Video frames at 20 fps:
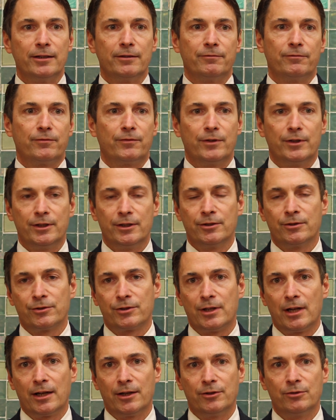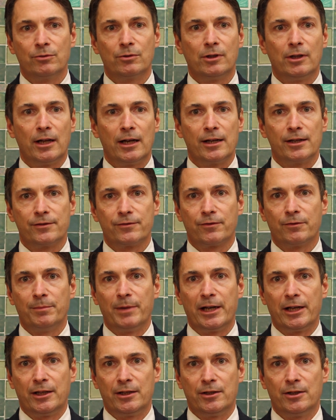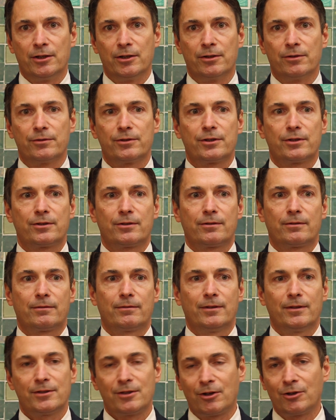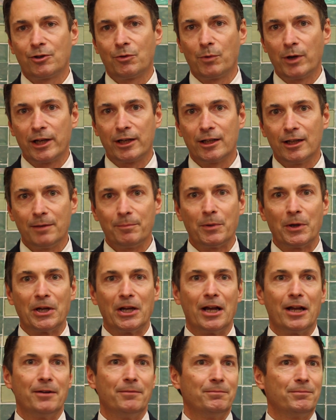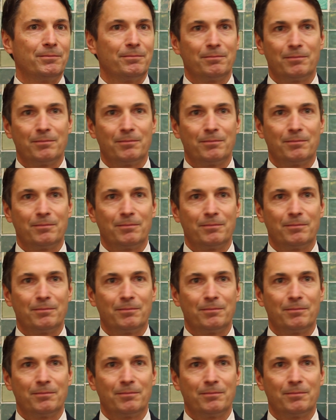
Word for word: If the ear's not utilized for many years, it's hard to wake it up again.